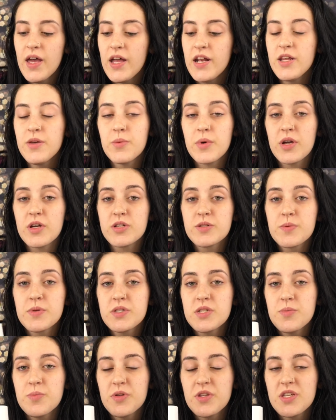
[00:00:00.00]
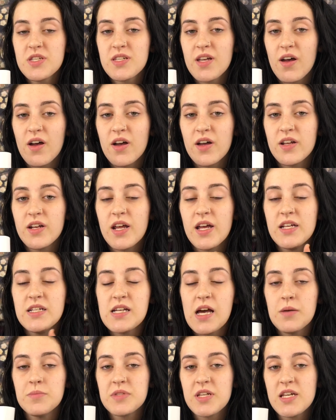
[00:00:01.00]
Anyway, you're supposed to put this on a
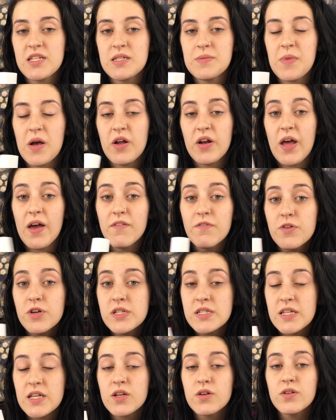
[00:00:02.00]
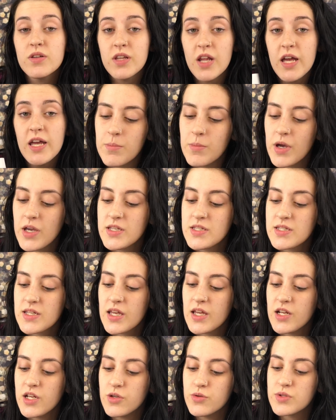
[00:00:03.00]
dime size amount every single night. My
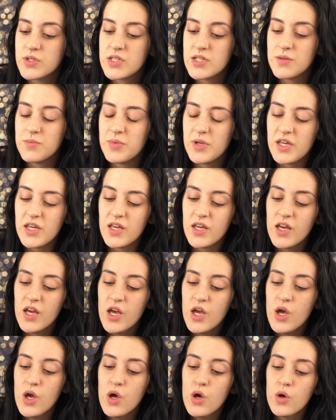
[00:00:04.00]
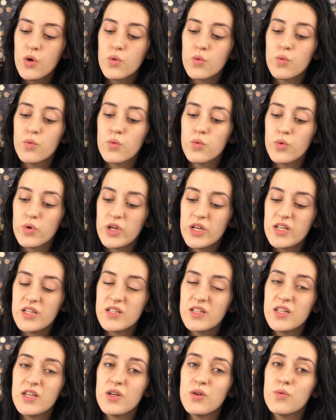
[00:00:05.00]
skin used to be
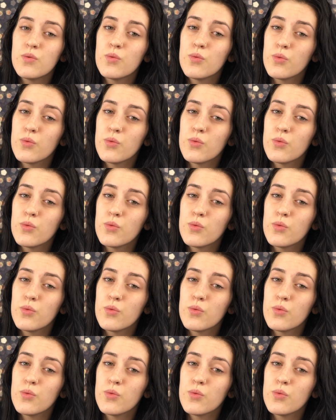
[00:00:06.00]
really